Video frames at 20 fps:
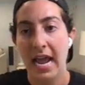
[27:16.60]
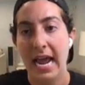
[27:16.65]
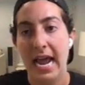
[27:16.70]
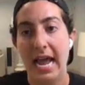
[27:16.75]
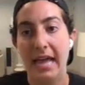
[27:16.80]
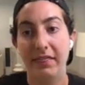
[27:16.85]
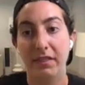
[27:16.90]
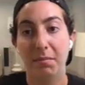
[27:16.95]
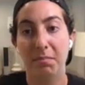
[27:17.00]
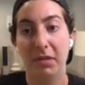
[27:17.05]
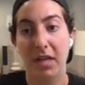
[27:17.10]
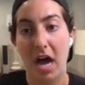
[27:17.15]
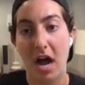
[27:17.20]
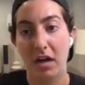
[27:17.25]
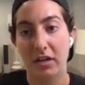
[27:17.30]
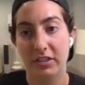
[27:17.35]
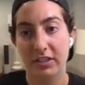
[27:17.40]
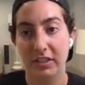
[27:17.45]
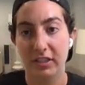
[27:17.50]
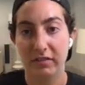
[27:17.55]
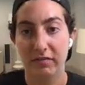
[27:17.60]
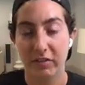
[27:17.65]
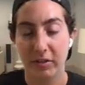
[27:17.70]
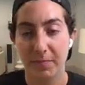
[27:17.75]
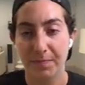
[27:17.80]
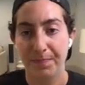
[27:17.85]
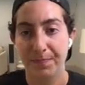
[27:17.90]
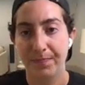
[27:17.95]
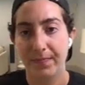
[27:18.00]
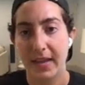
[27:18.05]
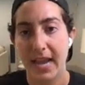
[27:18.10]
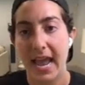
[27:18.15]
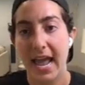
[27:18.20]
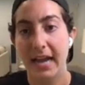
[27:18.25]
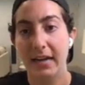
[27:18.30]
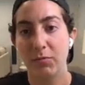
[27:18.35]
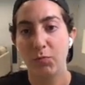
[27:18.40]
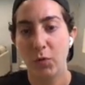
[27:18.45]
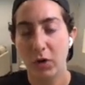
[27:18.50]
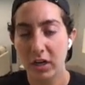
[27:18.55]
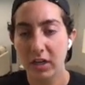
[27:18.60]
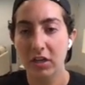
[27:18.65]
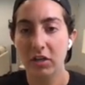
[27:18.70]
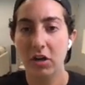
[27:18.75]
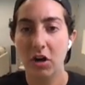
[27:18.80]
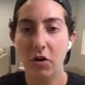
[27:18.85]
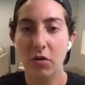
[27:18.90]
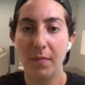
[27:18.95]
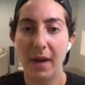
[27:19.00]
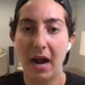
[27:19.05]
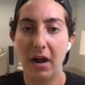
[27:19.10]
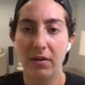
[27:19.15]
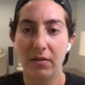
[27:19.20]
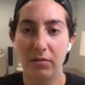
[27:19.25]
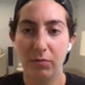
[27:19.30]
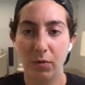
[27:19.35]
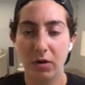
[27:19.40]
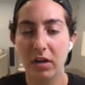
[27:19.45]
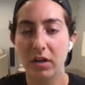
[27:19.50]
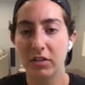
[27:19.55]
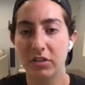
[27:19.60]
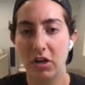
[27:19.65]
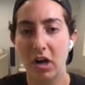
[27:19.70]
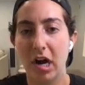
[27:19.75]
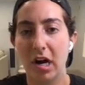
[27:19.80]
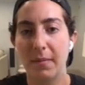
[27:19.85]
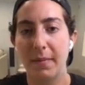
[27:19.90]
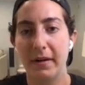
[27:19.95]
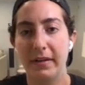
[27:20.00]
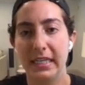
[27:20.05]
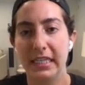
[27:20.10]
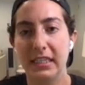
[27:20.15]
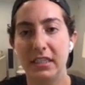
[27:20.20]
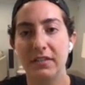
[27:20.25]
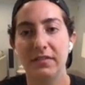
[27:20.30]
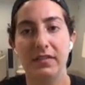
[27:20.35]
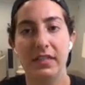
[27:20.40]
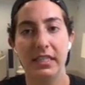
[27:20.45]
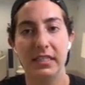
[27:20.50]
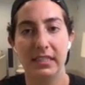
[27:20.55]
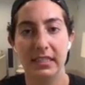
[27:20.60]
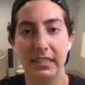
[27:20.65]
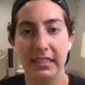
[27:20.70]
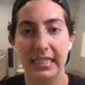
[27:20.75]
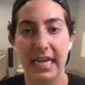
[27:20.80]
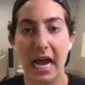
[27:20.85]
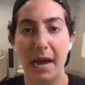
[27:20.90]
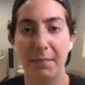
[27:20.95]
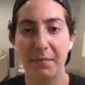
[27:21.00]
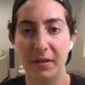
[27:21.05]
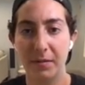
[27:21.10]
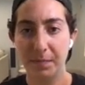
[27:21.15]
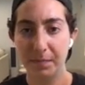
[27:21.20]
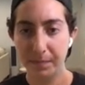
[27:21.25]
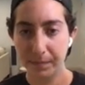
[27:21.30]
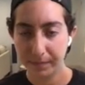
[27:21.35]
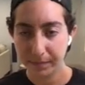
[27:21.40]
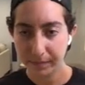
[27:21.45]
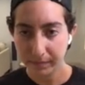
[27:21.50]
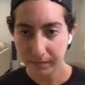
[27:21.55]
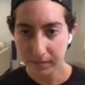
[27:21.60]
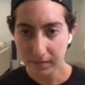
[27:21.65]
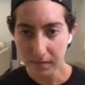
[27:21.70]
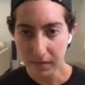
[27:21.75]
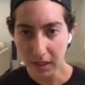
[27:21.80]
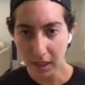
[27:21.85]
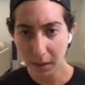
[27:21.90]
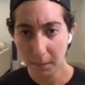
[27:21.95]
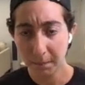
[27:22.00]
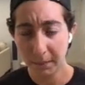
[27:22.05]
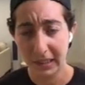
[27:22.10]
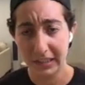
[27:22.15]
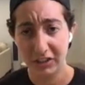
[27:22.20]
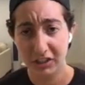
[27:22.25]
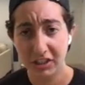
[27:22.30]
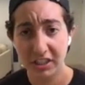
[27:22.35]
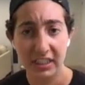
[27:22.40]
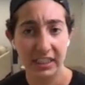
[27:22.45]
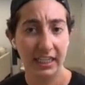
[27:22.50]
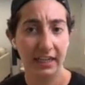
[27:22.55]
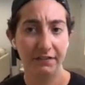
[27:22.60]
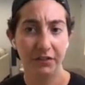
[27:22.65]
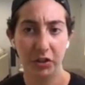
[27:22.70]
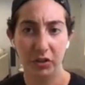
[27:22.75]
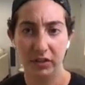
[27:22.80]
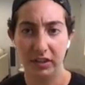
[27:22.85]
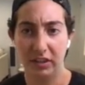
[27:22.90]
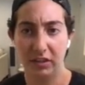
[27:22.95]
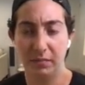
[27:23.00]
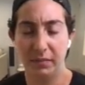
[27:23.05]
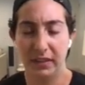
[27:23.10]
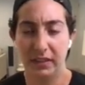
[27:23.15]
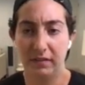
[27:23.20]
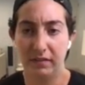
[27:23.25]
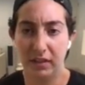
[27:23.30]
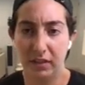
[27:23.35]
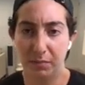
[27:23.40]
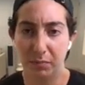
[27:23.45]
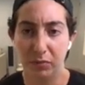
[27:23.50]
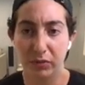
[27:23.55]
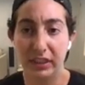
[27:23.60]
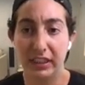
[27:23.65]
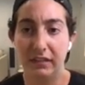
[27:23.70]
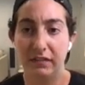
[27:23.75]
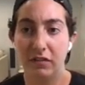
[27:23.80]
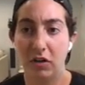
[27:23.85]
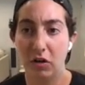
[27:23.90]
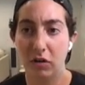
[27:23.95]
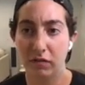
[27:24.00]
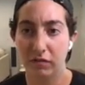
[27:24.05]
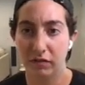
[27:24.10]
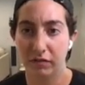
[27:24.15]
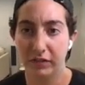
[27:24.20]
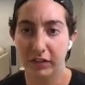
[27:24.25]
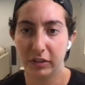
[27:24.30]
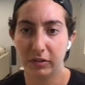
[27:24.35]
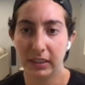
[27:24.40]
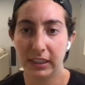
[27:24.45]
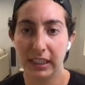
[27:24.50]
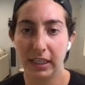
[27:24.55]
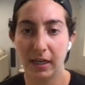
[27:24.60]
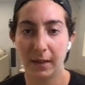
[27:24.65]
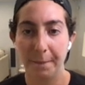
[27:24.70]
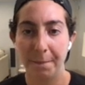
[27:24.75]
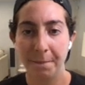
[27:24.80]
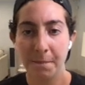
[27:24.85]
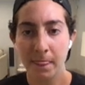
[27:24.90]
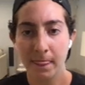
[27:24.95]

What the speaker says: and the block server. And we're going to talk about each of these in depth, but just to give you a little bit of a brief overview here,